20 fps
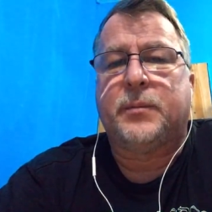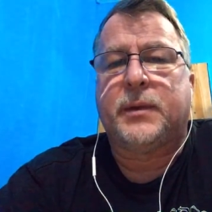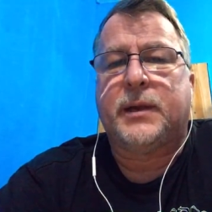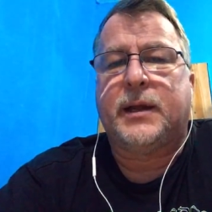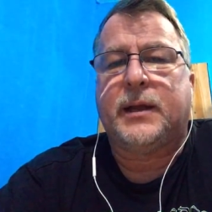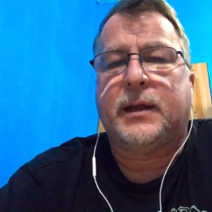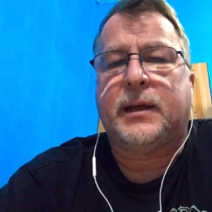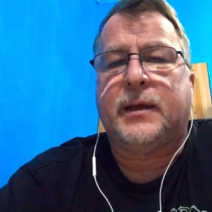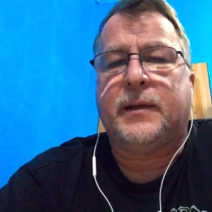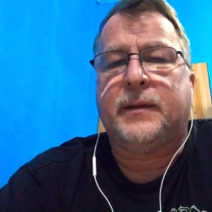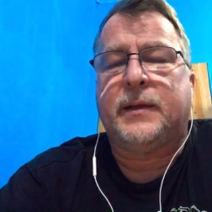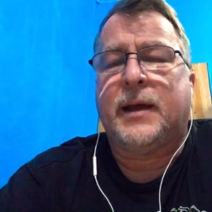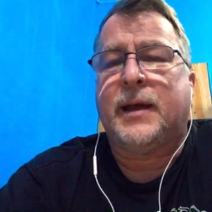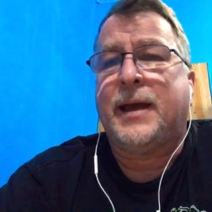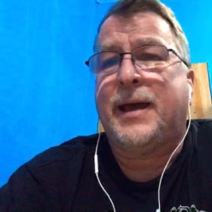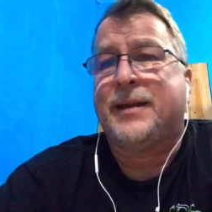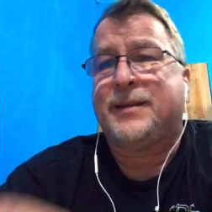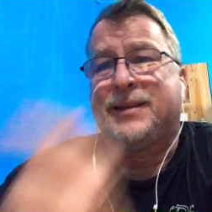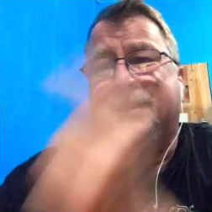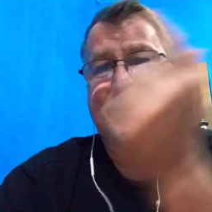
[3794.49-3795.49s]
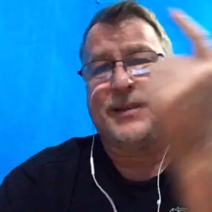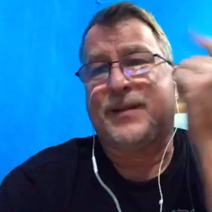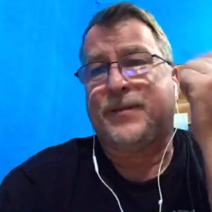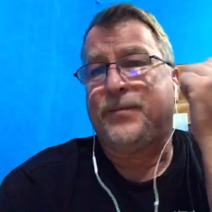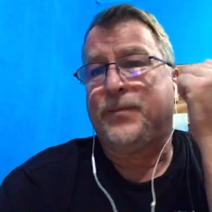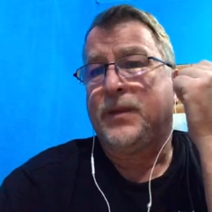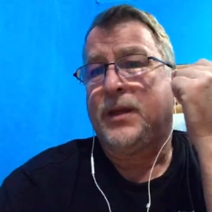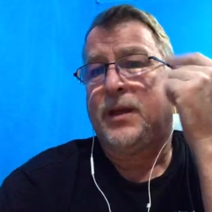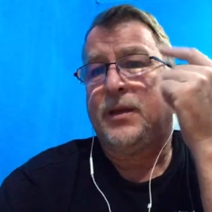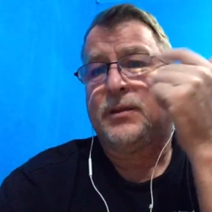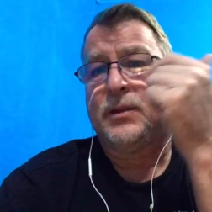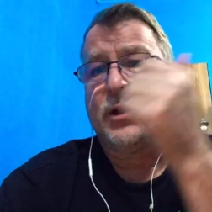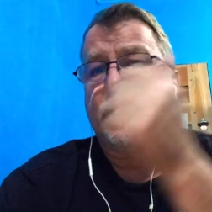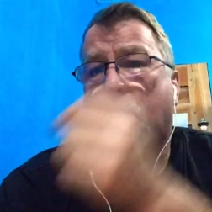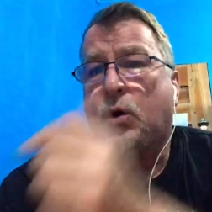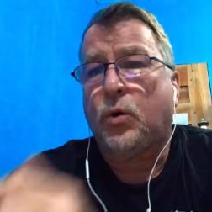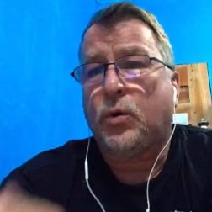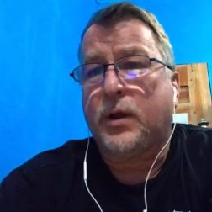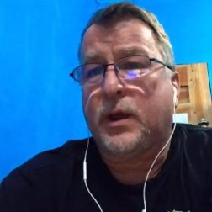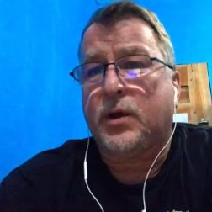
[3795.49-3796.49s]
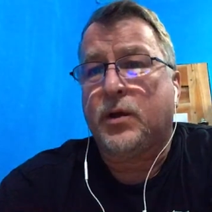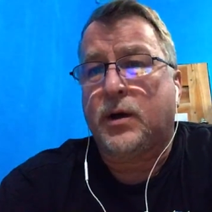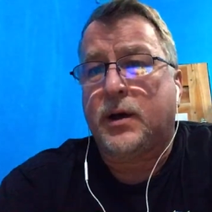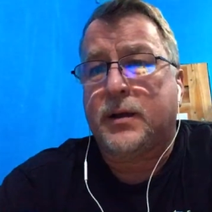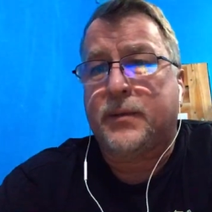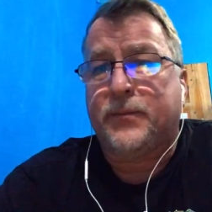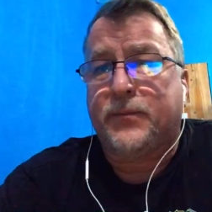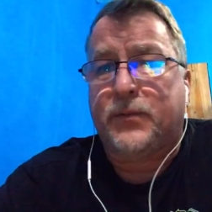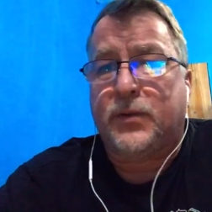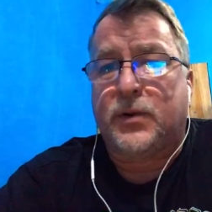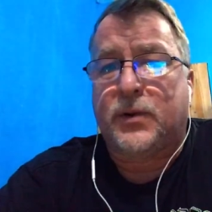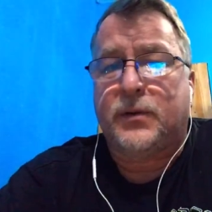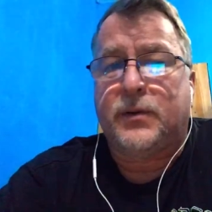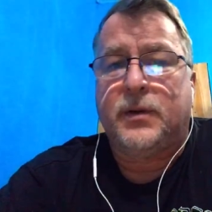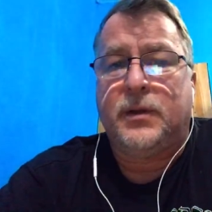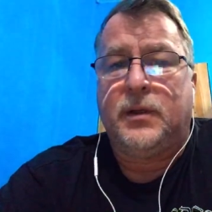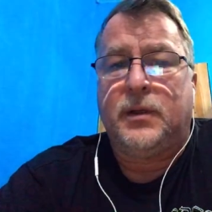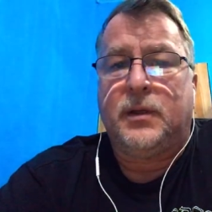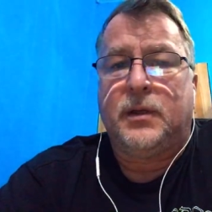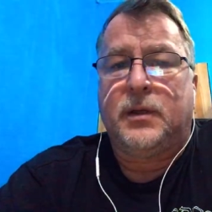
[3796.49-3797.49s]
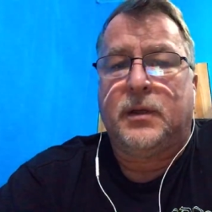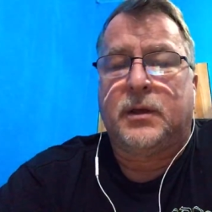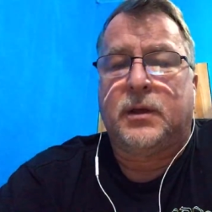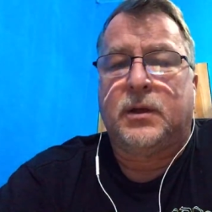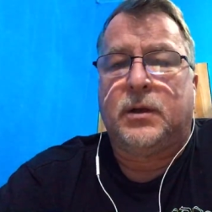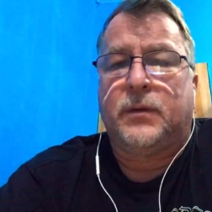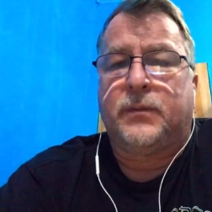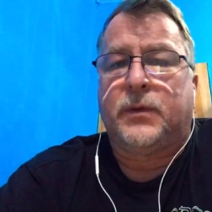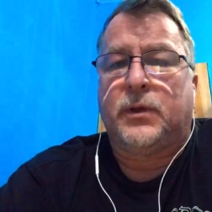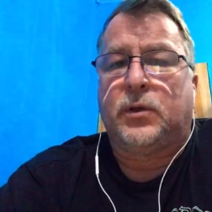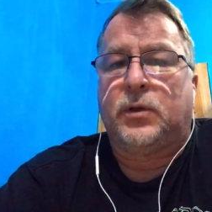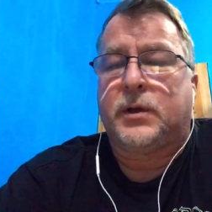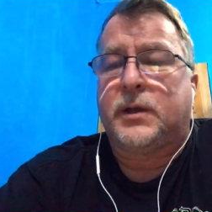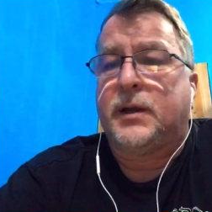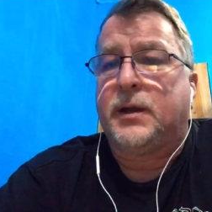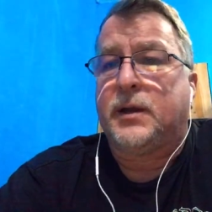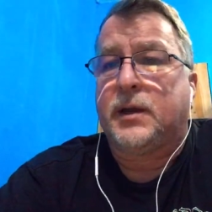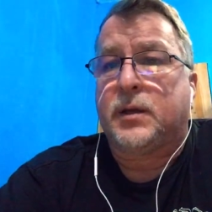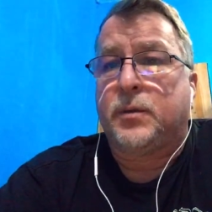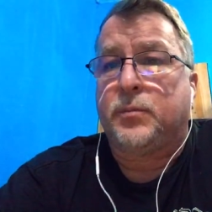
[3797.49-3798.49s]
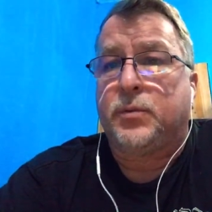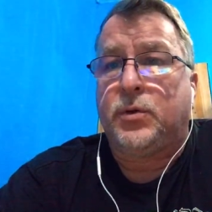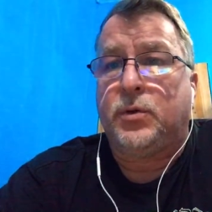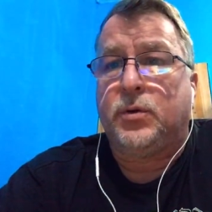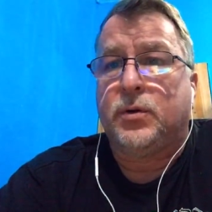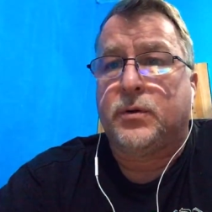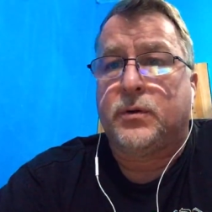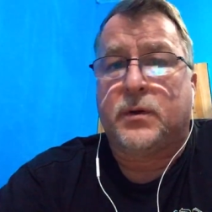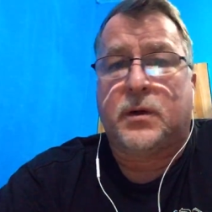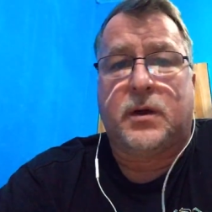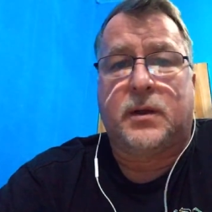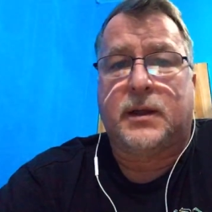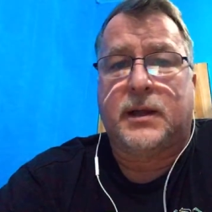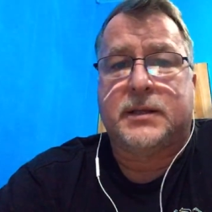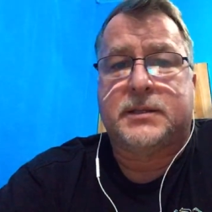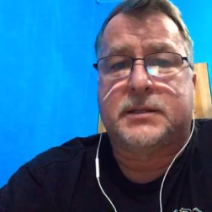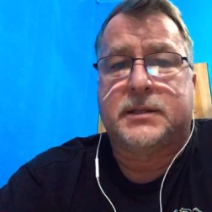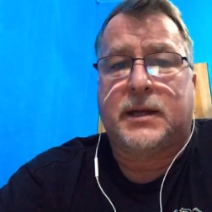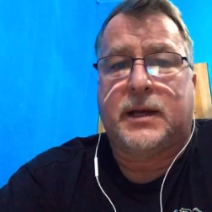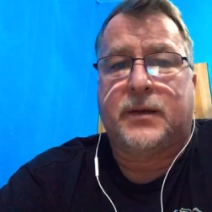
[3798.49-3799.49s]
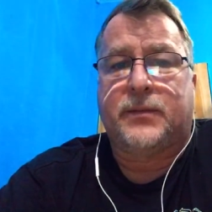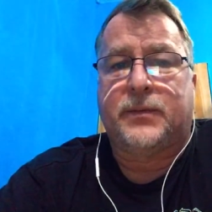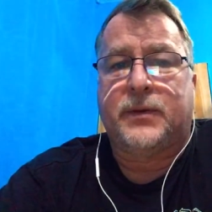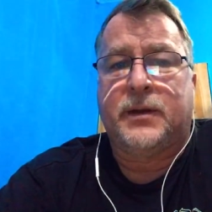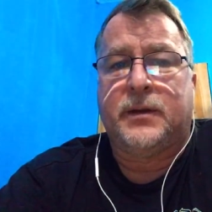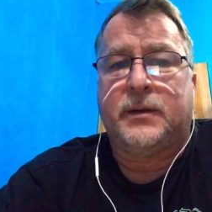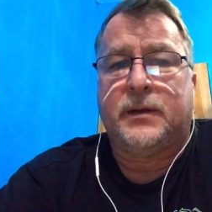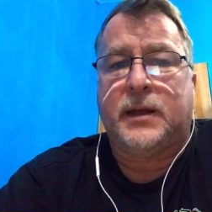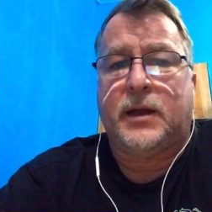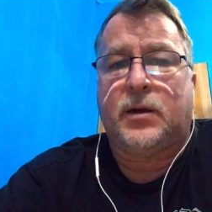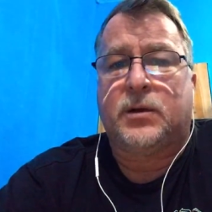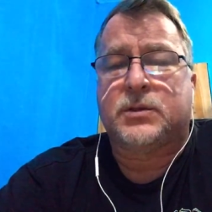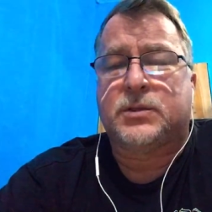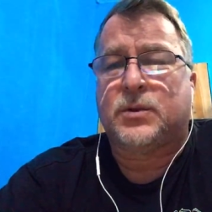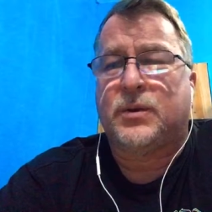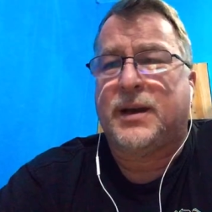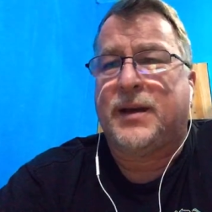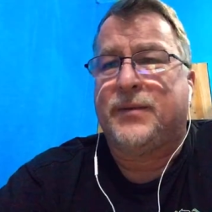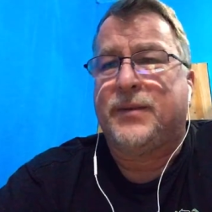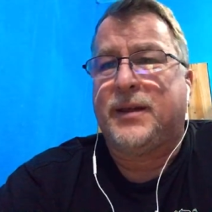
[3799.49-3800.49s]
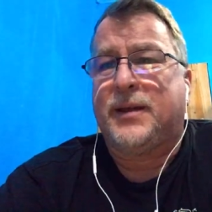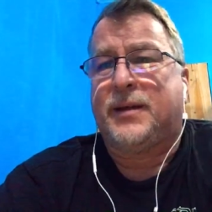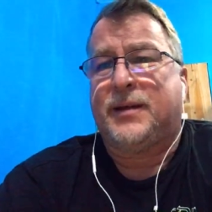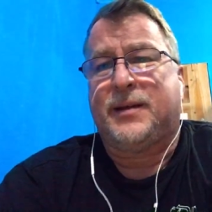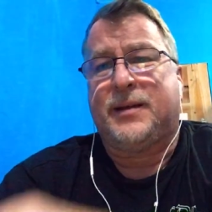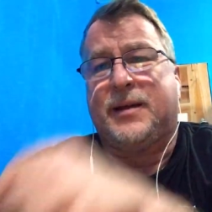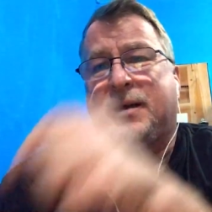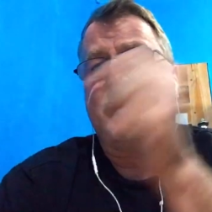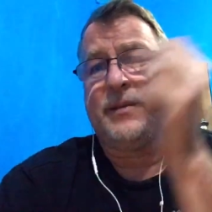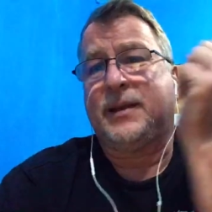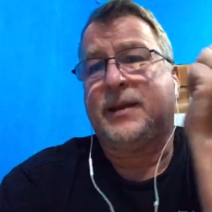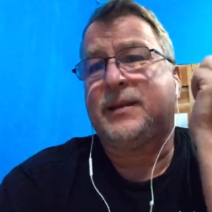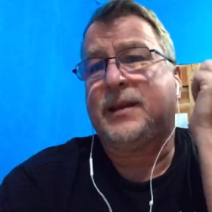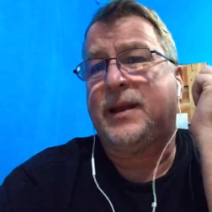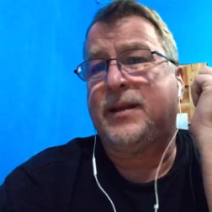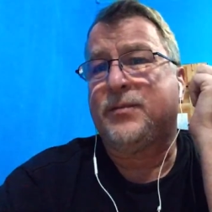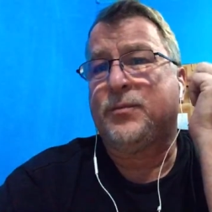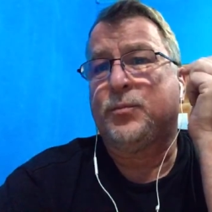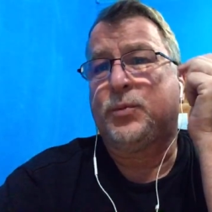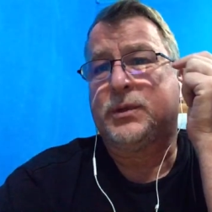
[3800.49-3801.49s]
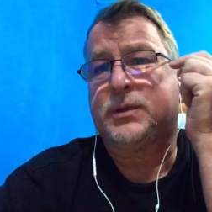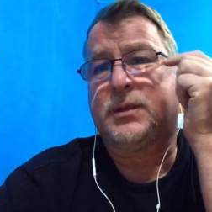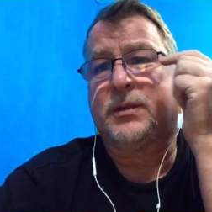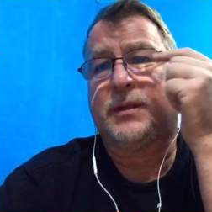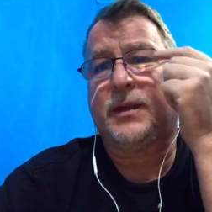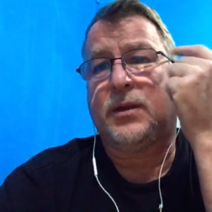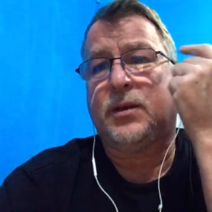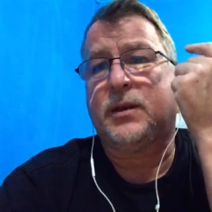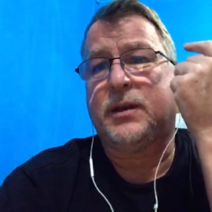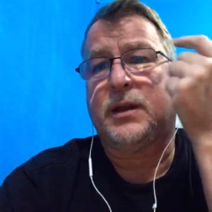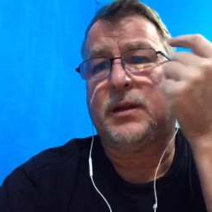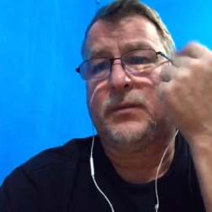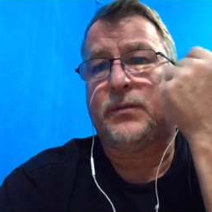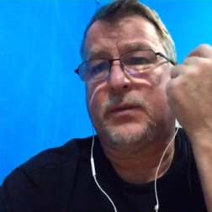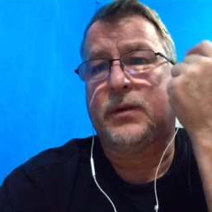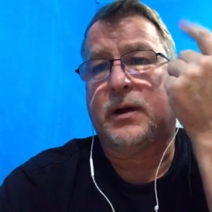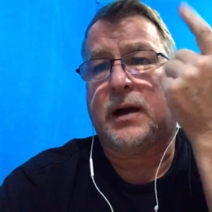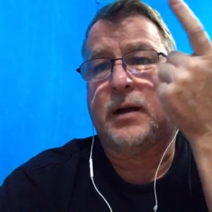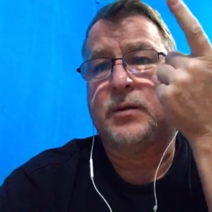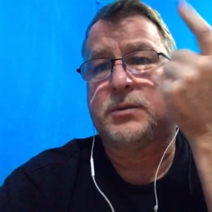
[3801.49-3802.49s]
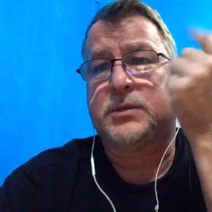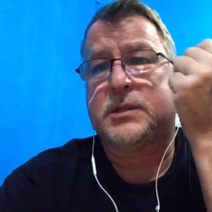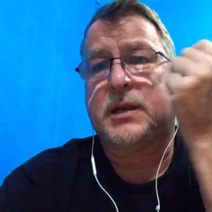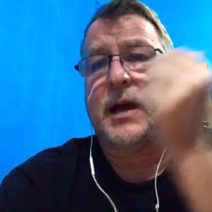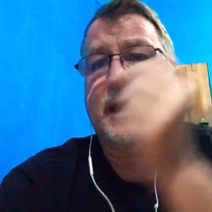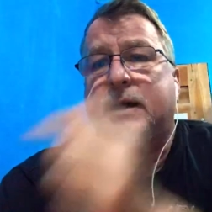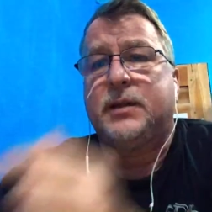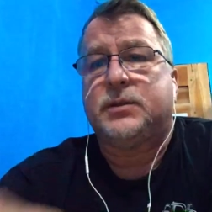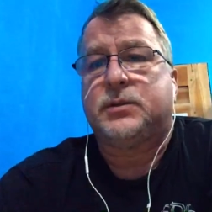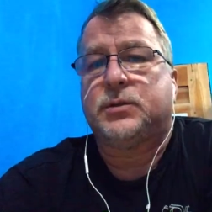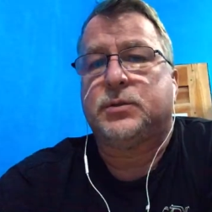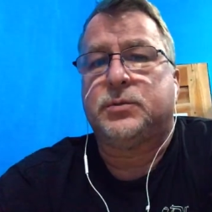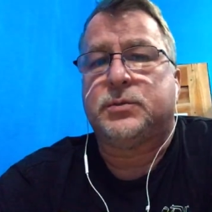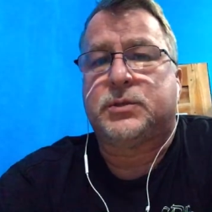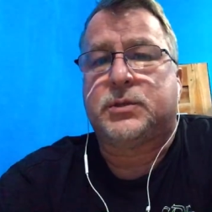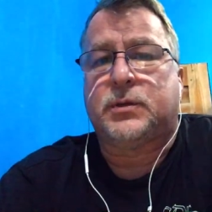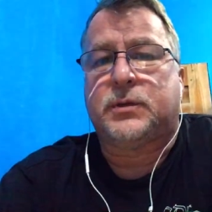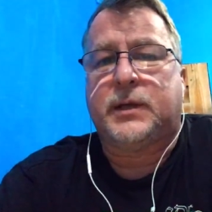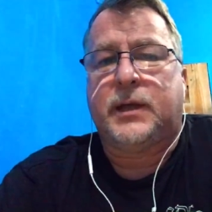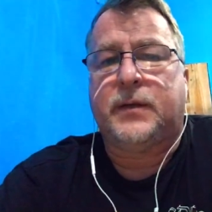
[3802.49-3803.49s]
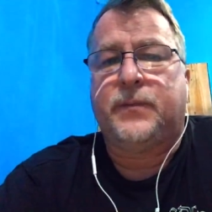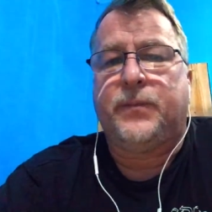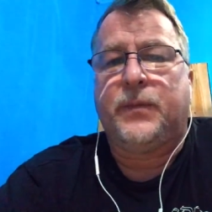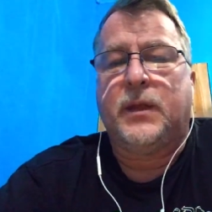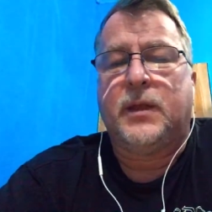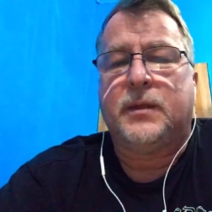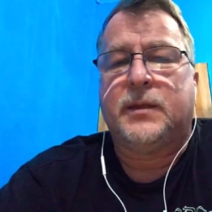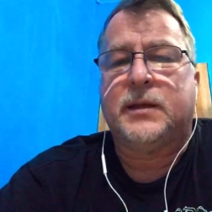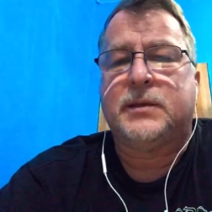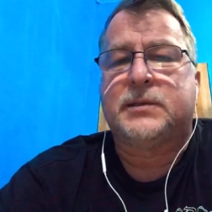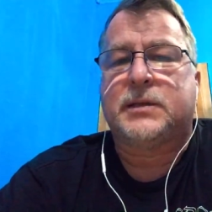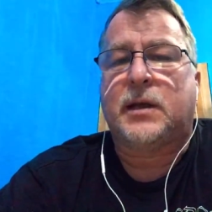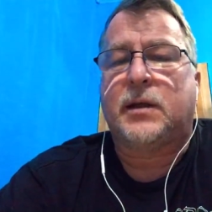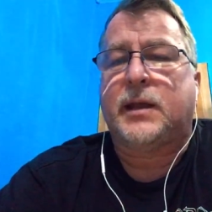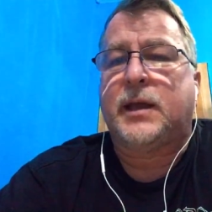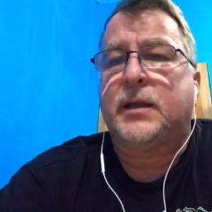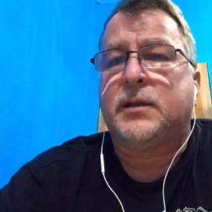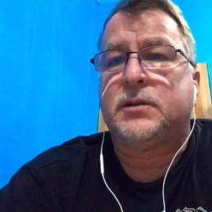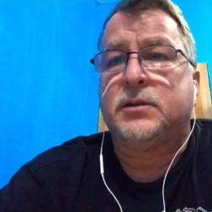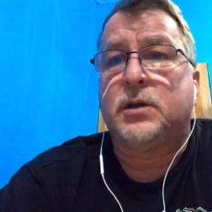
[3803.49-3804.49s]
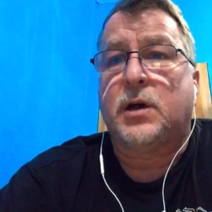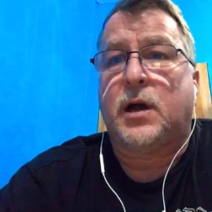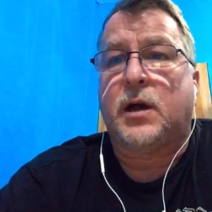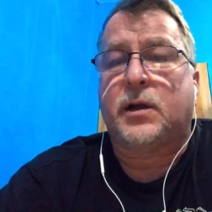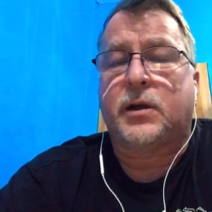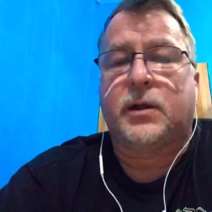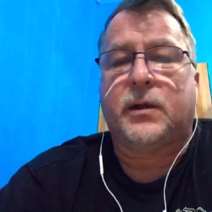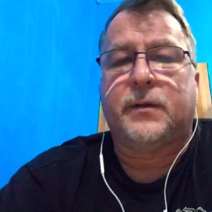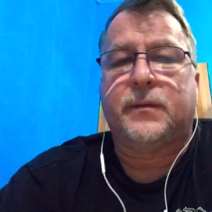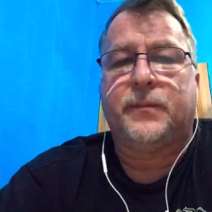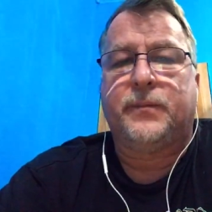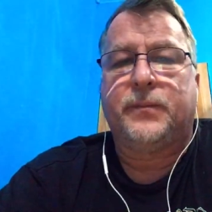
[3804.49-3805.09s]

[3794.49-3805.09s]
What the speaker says: And I had like the coating on them for, you know, if you're looking at a computer and all that stuff. And they also have the, I think they even put the thing on there for outside too, so they start getting darker.